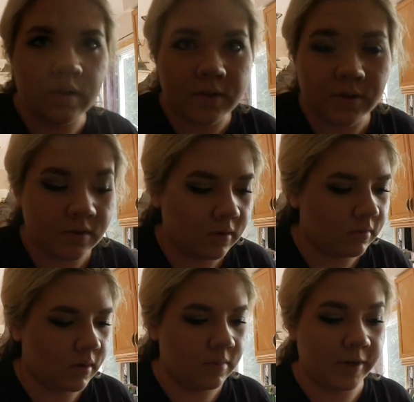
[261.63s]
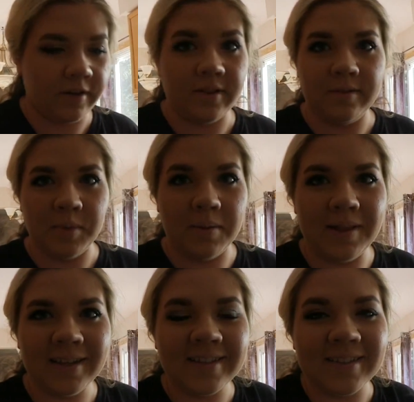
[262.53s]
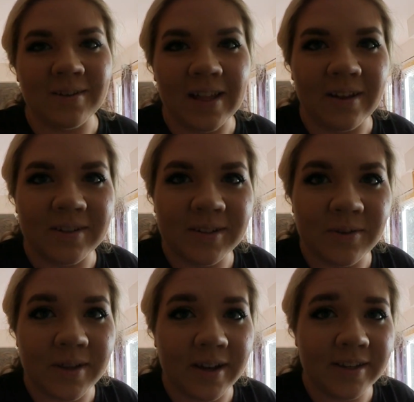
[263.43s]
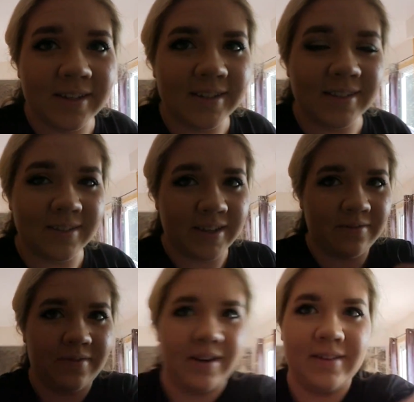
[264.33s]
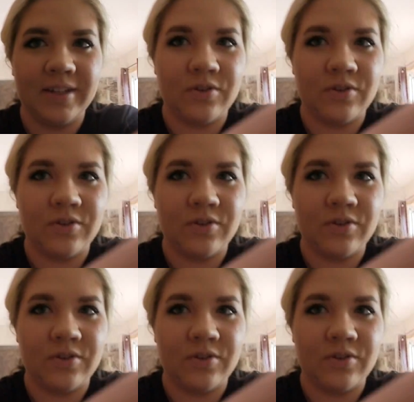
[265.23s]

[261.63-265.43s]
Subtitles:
So, oh my god, the bubbling is so loud. So the onion is looking fairly